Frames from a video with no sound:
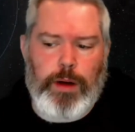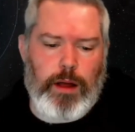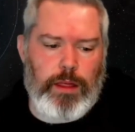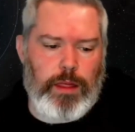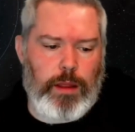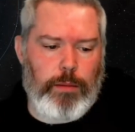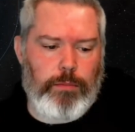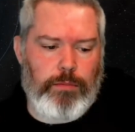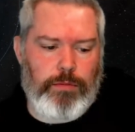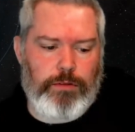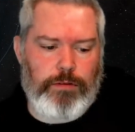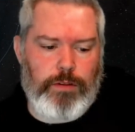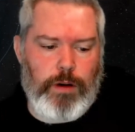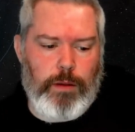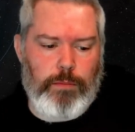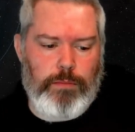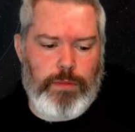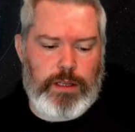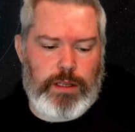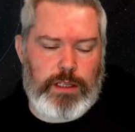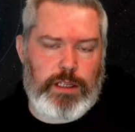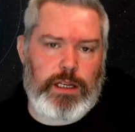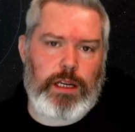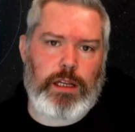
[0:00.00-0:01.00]
them from
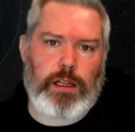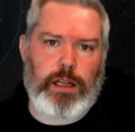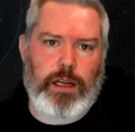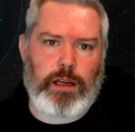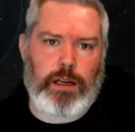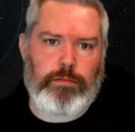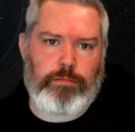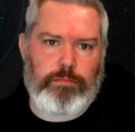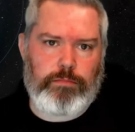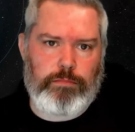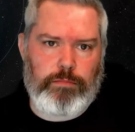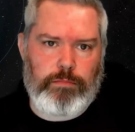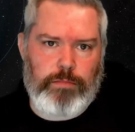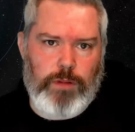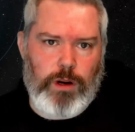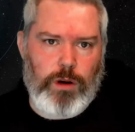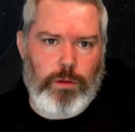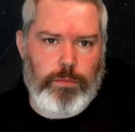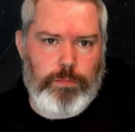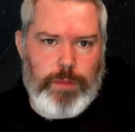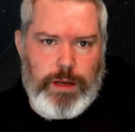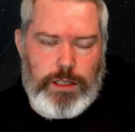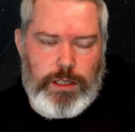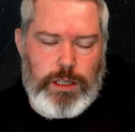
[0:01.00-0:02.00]
the ceiling.
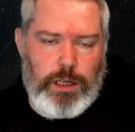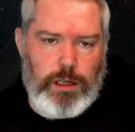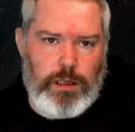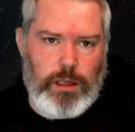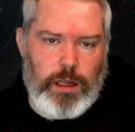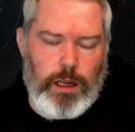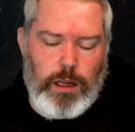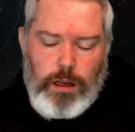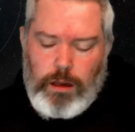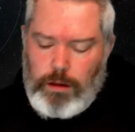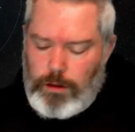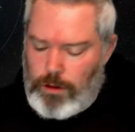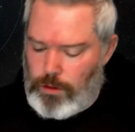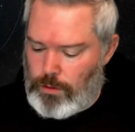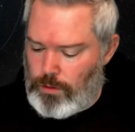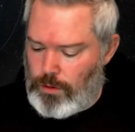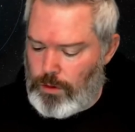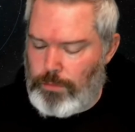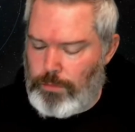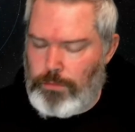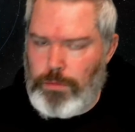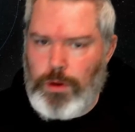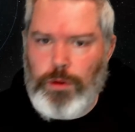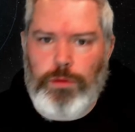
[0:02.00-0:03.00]
Basically,
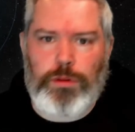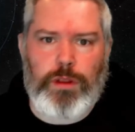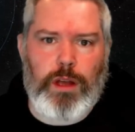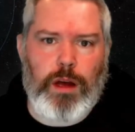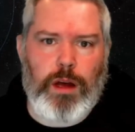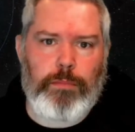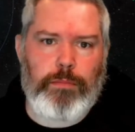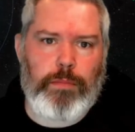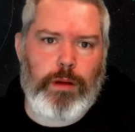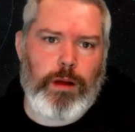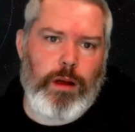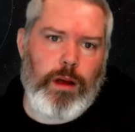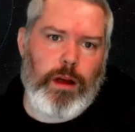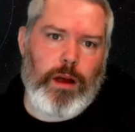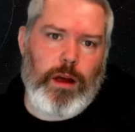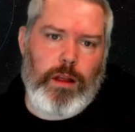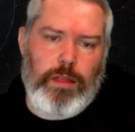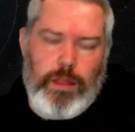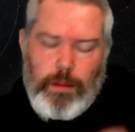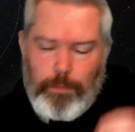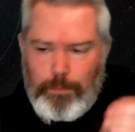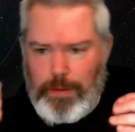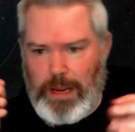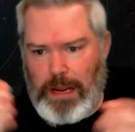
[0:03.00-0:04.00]
you mute them,
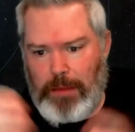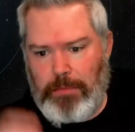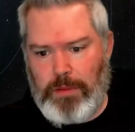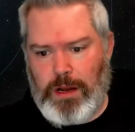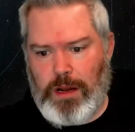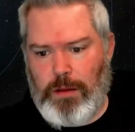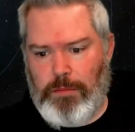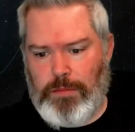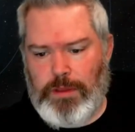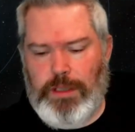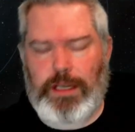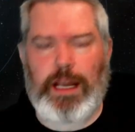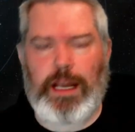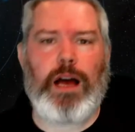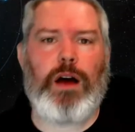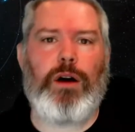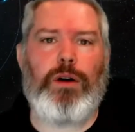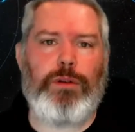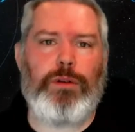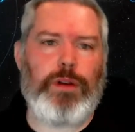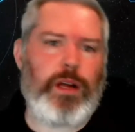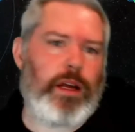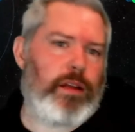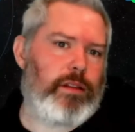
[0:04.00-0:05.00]
the beam comes
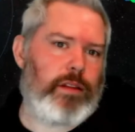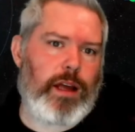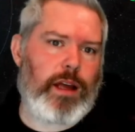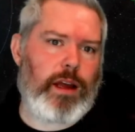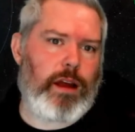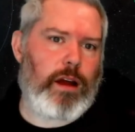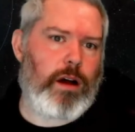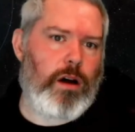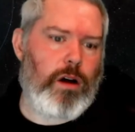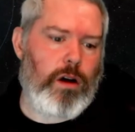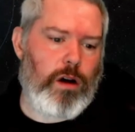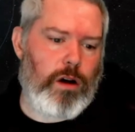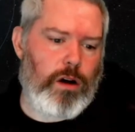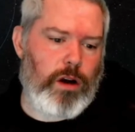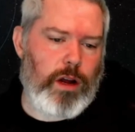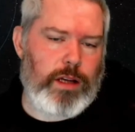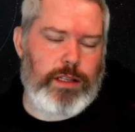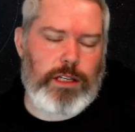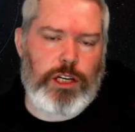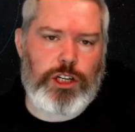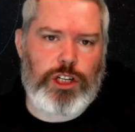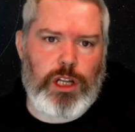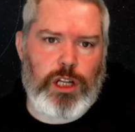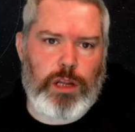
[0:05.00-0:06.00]
down, and they are
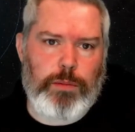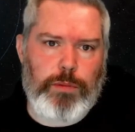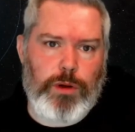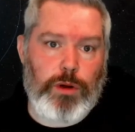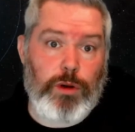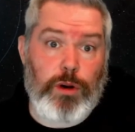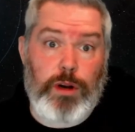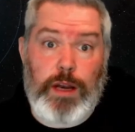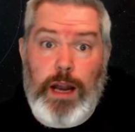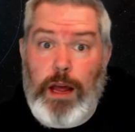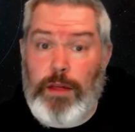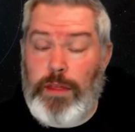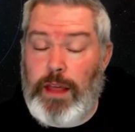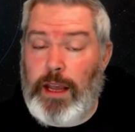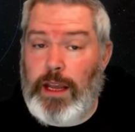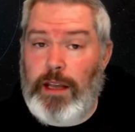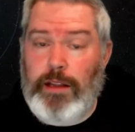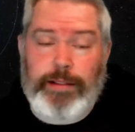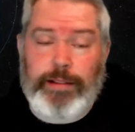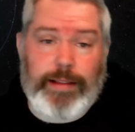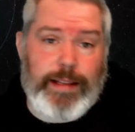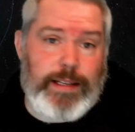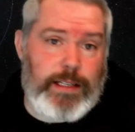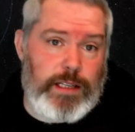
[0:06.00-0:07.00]
essentially muted. Now, they
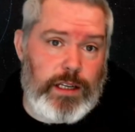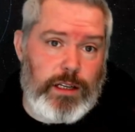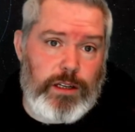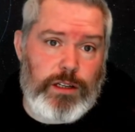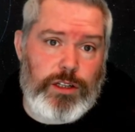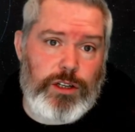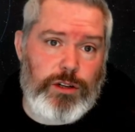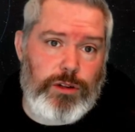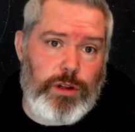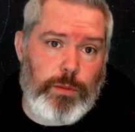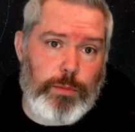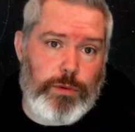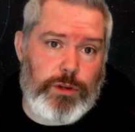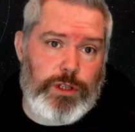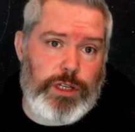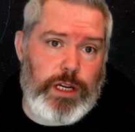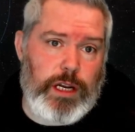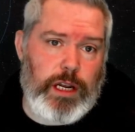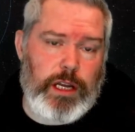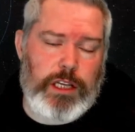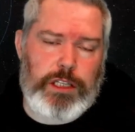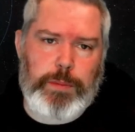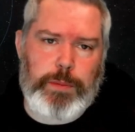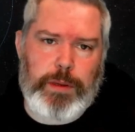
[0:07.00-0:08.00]
can listen to the
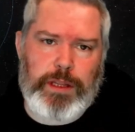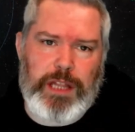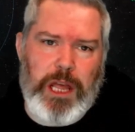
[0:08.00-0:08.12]
proceedings, but they